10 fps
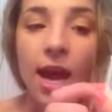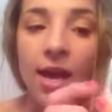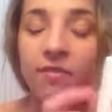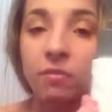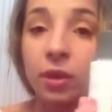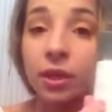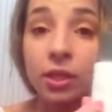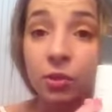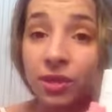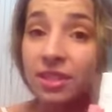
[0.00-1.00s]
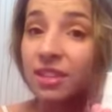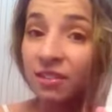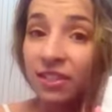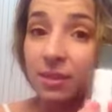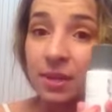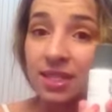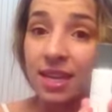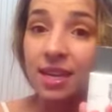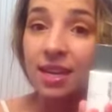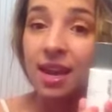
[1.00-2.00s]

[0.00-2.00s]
I've really noticed a difference in my skin,